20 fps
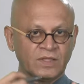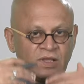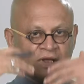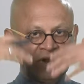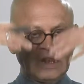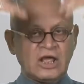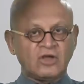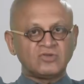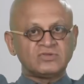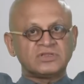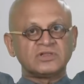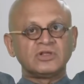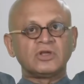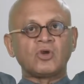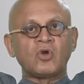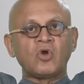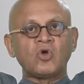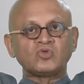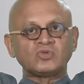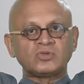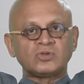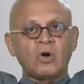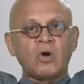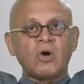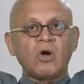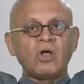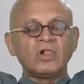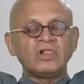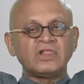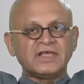Clouds grow
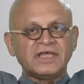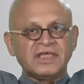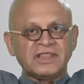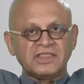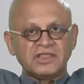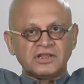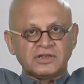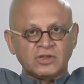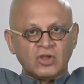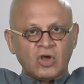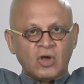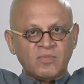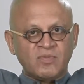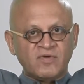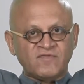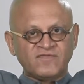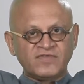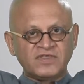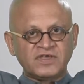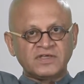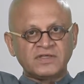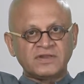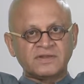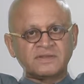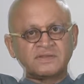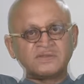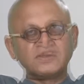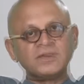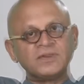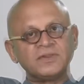tall and the top of their
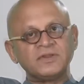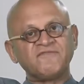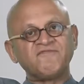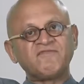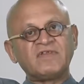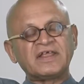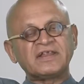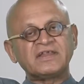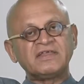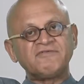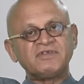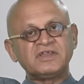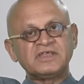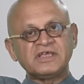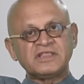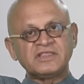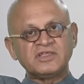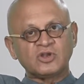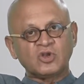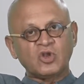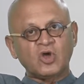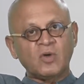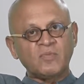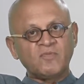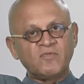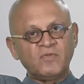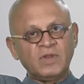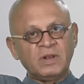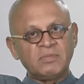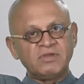reflectivity at the top
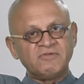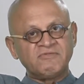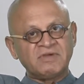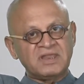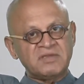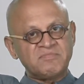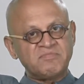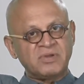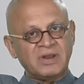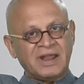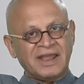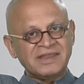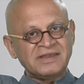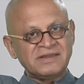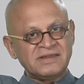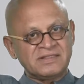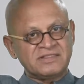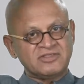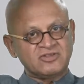will be very bright.